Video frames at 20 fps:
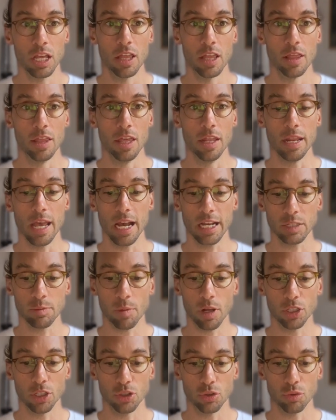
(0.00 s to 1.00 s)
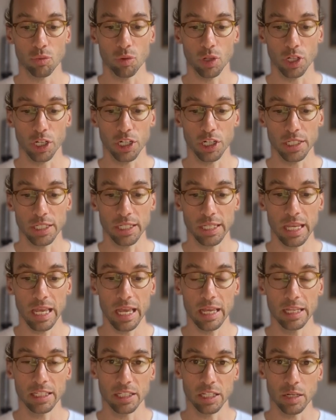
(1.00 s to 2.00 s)
The next module we're going to see
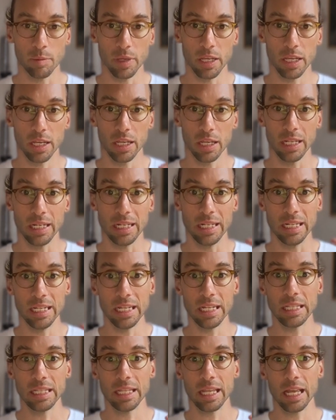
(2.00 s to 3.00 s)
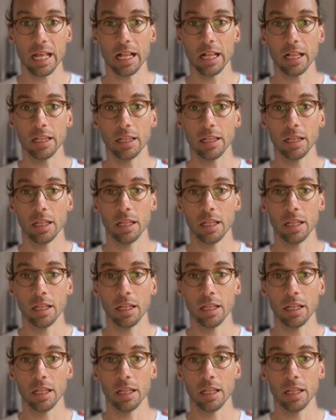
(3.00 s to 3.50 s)
is going to be in detail